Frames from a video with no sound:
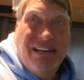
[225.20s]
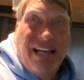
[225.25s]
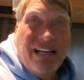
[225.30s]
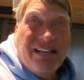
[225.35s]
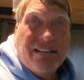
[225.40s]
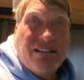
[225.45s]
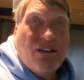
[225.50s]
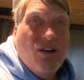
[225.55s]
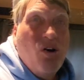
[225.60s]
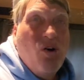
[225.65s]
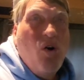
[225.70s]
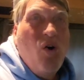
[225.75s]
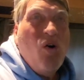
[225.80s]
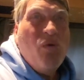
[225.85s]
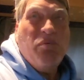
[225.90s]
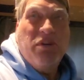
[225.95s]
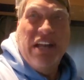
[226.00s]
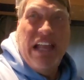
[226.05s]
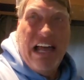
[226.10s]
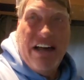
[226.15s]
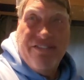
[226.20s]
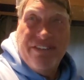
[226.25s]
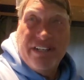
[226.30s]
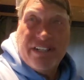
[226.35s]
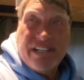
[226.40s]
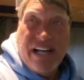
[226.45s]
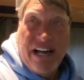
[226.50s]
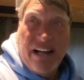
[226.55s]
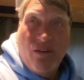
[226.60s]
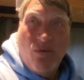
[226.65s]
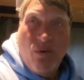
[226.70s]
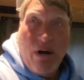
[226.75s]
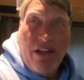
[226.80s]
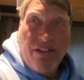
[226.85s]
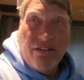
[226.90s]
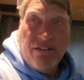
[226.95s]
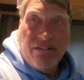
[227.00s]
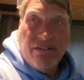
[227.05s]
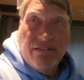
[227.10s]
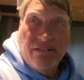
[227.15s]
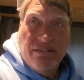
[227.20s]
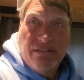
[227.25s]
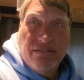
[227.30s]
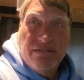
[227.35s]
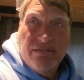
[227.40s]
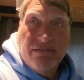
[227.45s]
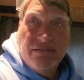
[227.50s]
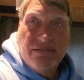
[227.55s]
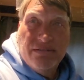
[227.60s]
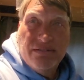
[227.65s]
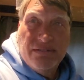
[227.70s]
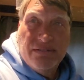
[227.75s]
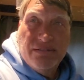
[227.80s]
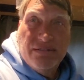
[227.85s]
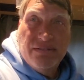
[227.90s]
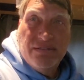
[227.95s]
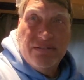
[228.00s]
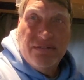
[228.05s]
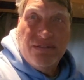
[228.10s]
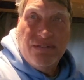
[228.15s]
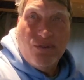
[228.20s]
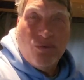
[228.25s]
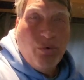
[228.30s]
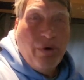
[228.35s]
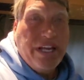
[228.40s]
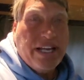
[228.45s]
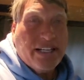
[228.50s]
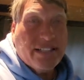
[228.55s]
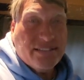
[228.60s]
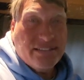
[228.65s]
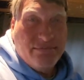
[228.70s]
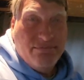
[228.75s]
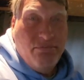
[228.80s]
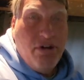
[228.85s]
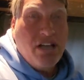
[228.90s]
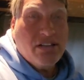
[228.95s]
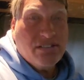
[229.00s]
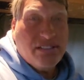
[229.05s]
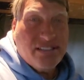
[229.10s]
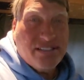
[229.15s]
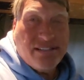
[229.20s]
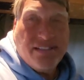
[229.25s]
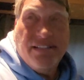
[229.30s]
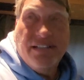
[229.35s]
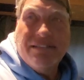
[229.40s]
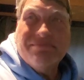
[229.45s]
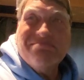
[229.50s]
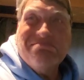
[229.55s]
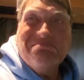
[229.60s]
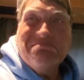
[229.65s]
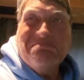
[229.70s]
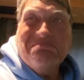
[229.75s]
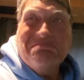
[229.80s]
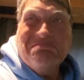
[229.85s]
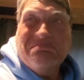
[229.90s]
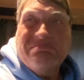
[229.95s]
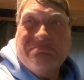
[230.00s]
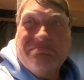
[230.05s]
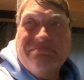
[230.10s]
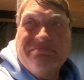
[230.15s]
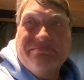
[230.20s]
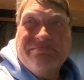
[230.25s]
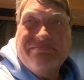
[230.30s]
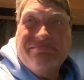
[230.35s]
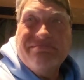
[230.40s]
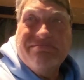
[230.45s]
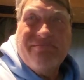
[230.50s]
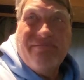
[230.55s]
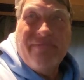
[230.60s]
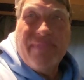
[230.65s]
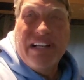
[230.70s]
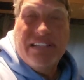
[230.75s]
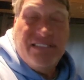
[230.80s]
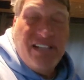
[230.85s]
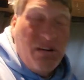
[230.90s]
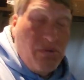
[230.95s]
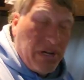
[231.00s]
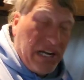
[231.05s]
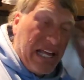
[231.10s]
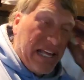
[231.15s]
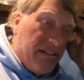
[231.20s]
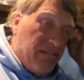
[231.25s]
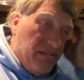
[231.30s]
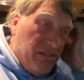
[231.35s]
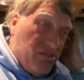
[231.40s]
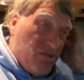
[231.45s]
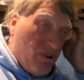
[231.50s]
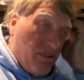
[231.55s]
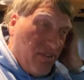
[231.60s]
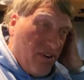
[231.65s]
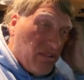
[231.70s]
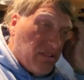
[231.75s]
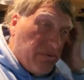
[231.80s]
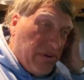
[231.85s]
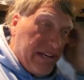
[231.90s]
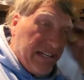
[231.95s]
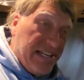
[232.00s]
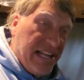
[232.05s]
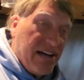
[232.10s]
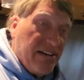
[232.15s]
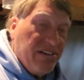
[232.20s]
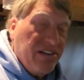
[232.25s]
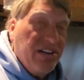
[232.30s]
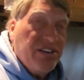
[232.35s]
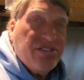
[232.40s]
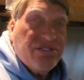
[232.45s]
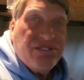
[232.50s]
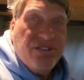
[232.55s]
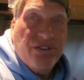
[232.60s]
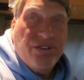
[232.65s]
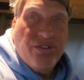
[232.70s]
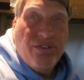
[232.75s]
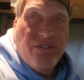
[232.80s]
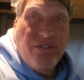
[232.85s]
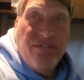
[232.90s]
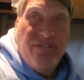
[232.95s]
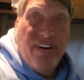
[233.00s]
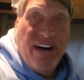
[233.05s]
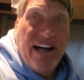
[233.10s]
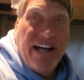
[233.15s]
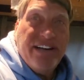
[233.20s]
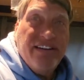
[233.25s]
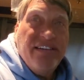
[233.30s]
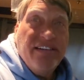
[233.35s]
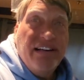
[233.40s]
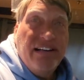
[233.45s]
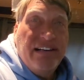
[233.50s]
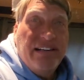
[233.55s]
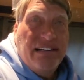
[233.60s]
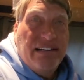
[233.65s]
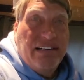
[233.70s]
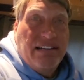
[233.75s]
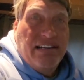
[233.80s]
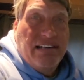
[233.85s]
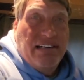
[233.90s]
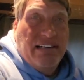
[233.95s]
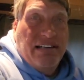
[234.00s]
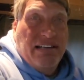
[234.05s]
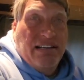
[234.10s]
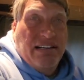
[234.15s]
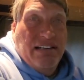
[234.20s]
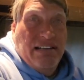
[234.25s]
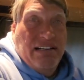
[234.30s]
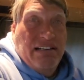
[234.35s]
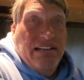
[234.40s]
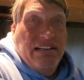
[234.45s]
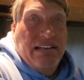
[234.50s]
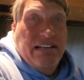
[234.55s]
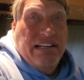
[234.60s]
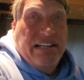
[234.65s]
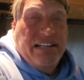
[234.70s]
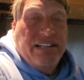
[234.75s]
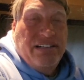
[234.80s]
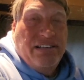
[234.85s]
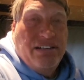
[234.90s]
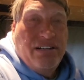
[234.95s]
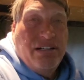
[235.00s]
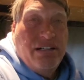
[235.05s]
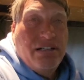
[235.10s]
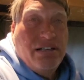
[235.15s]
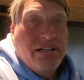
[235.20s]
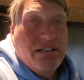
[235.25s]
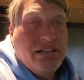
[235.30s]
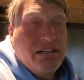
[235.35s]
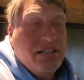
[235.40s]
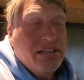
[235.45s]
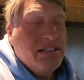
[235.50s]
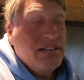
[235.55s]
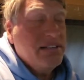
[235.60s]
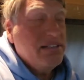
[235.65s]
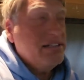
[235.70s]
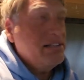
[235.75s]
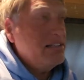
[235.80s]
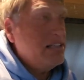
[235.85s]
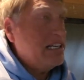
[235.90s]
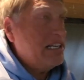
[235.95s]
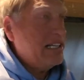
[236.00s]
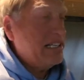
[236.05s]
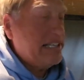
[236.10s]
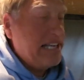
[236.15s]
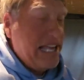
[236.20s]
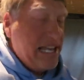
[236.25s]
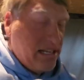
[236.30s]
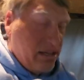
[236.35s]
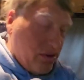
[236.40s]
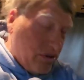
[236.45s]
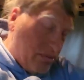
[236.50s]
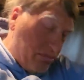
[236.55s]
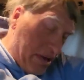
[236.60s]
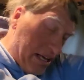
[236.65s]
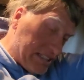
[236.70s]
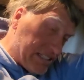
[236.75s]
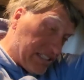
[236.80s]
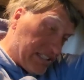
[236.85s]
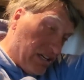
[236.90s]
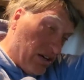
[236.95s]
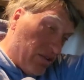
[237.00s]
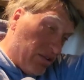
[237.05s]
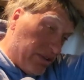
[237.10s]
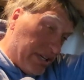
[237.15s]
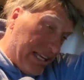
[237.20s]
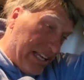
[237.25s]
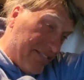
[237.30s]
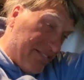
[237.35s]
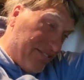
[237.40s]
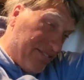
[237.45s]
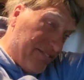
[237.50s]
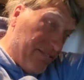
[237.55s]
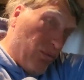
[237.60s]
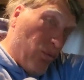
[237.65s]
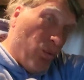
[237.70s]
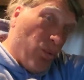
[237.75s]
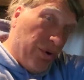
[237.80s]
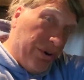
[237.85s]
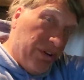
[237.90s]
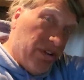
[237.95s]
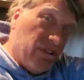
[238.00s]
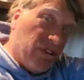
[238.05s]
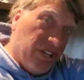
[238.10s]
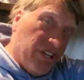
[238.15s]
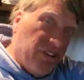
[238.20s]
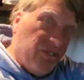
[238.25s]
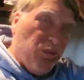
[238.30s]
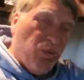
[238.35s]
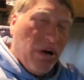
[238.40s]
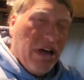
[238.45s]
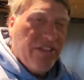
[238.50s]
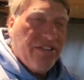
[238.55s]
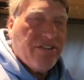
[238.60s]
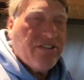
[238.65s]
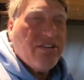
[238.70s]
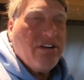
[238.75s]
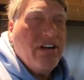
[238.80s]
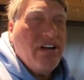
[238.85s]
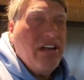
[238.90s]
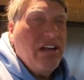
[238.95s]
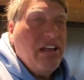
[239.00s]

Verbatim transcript: I could go home and have this kind of weather for weeks, months. It's not what I drove all the way down here to find. And I can't go to Mexico to get real good weather.